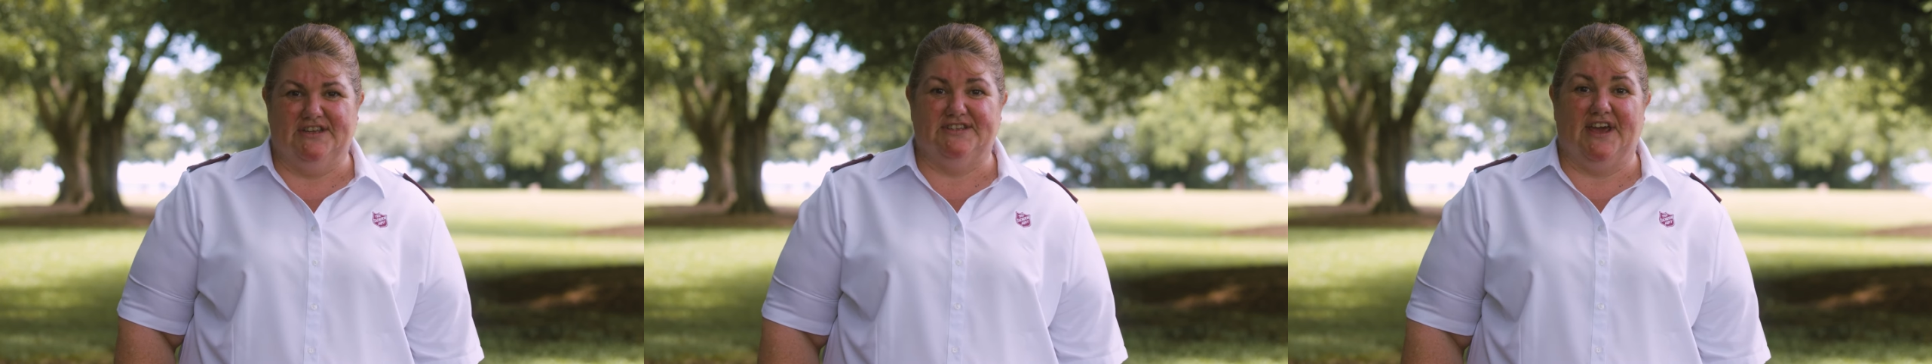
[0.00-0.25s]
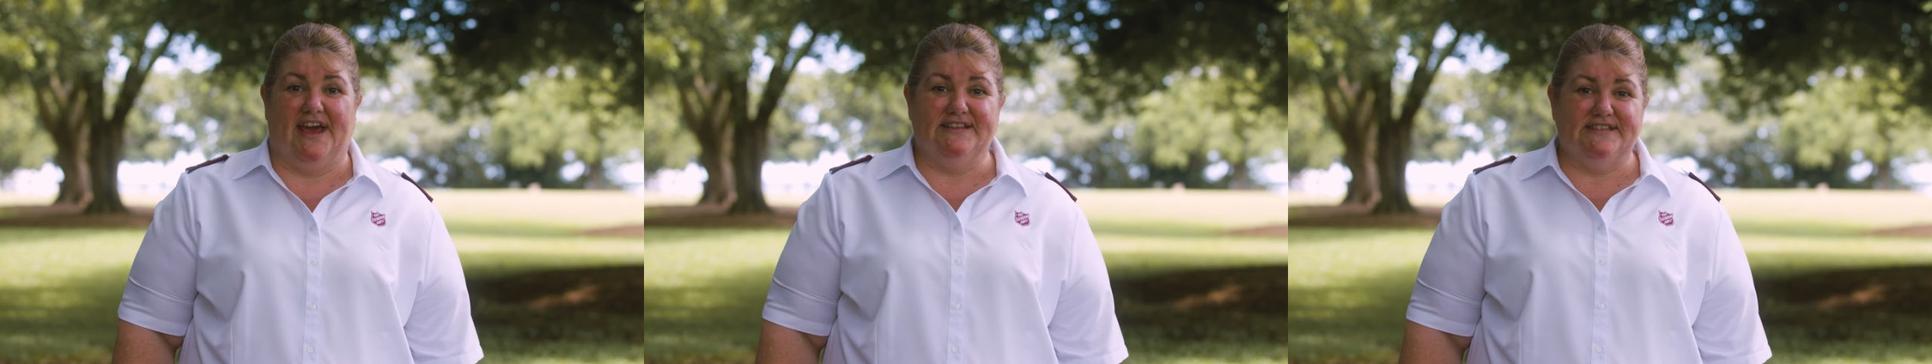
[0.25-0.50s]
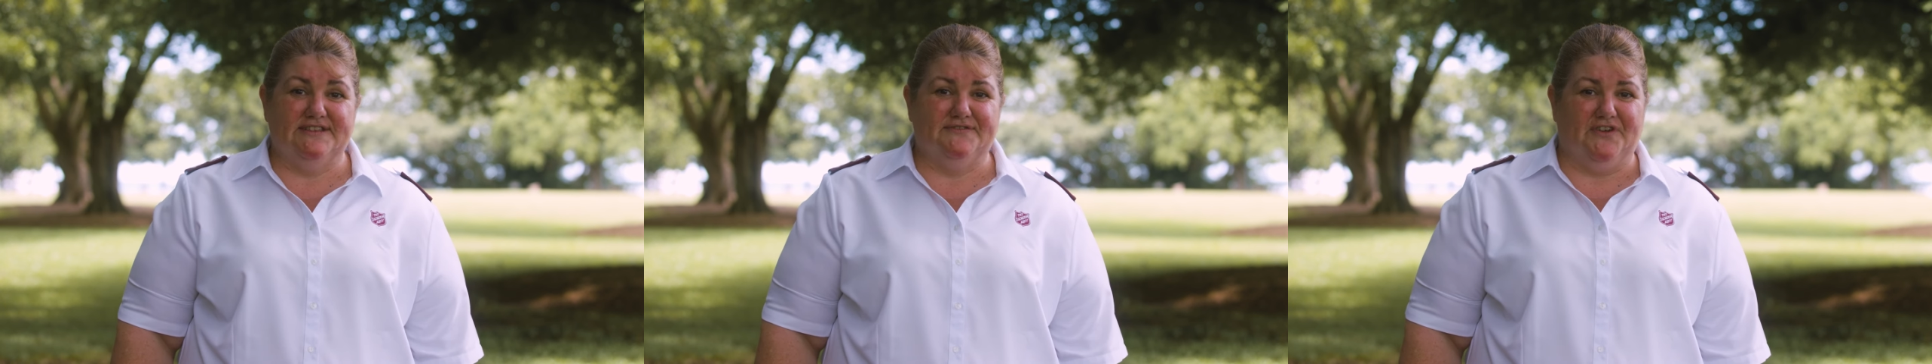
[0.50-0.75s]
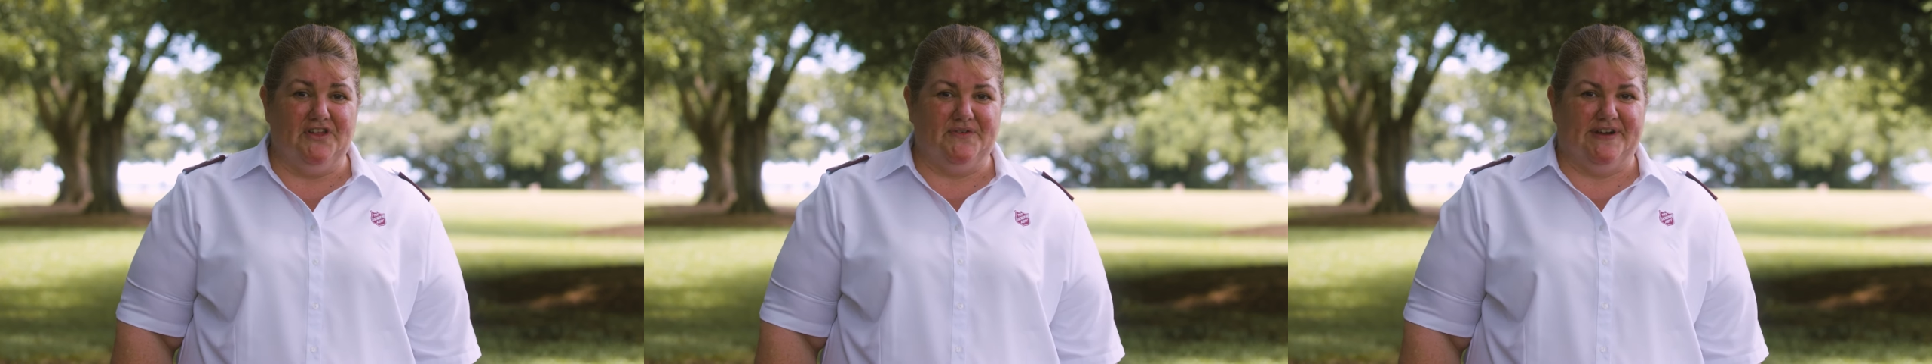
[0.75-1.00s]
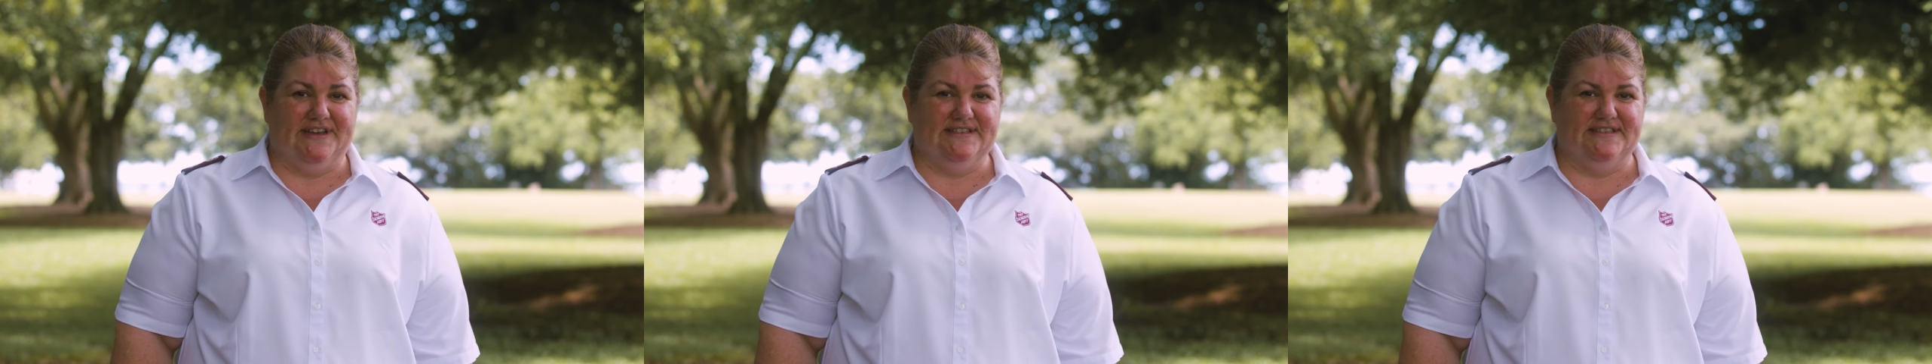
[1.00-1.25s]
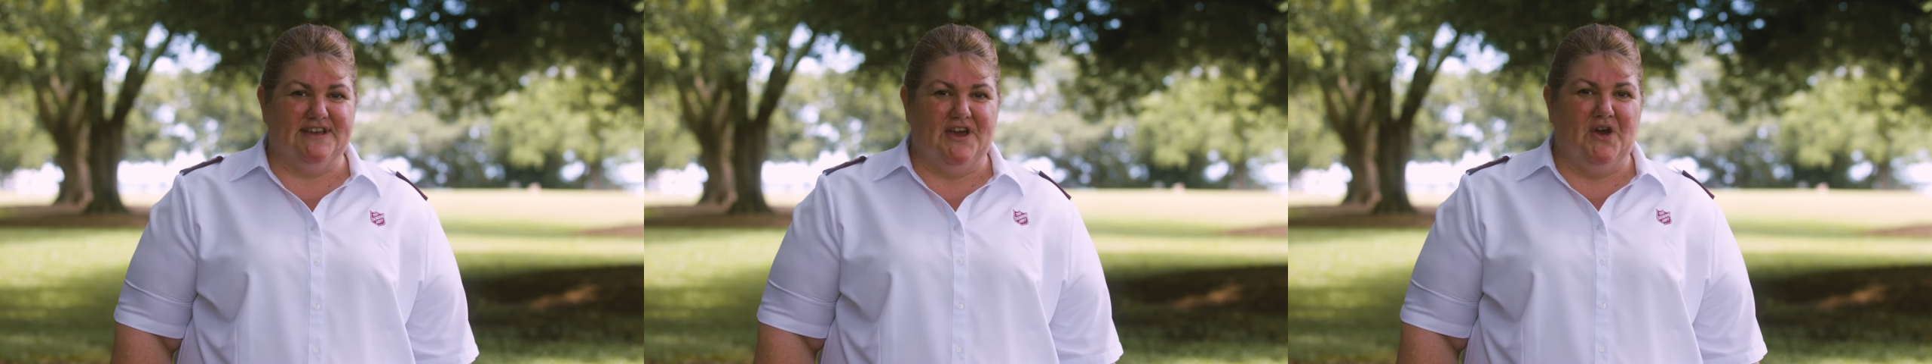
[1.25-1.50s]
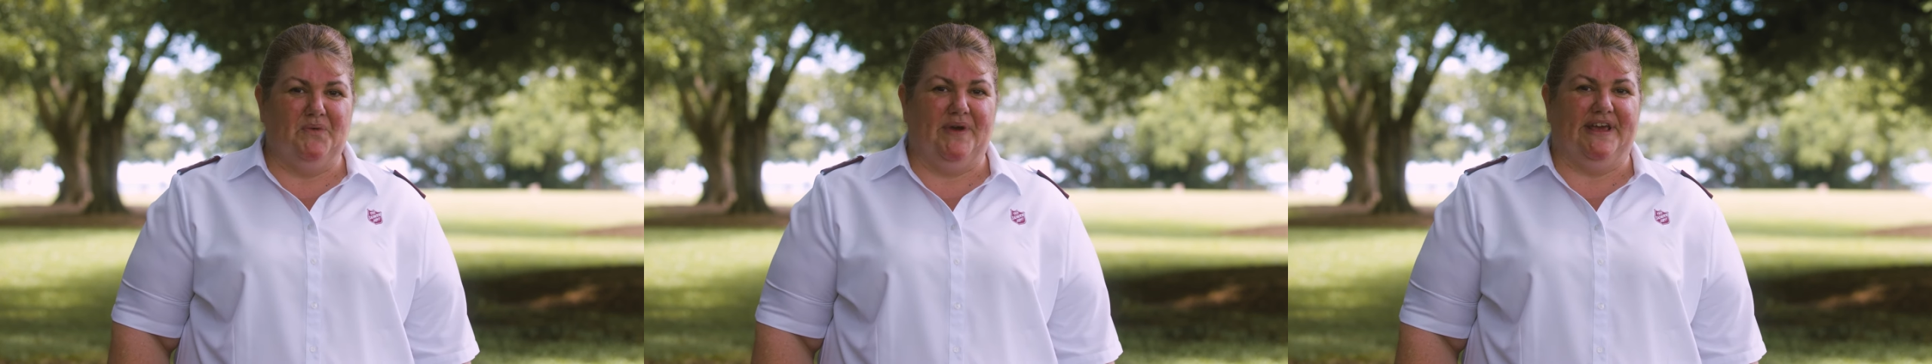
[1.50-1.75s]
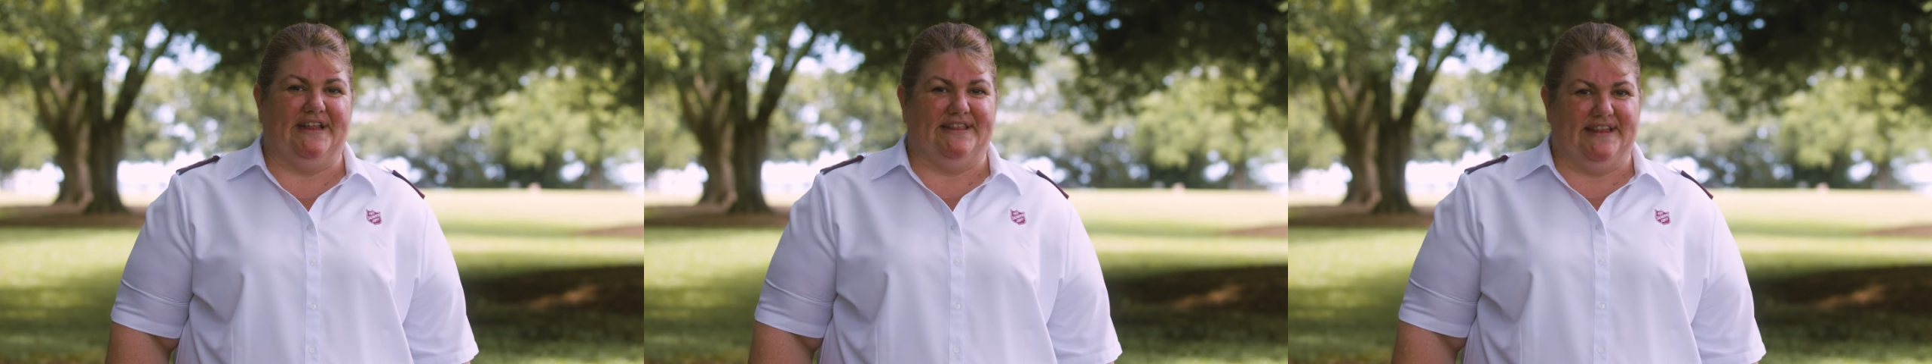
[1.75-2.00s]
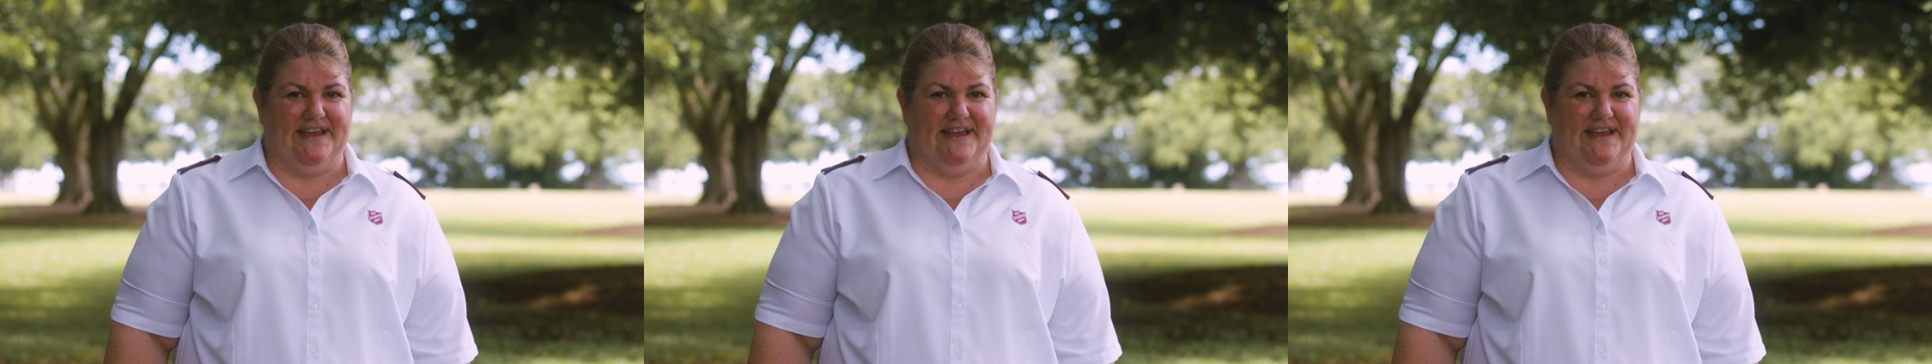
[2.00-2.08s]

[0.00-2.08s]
So as his followers, we can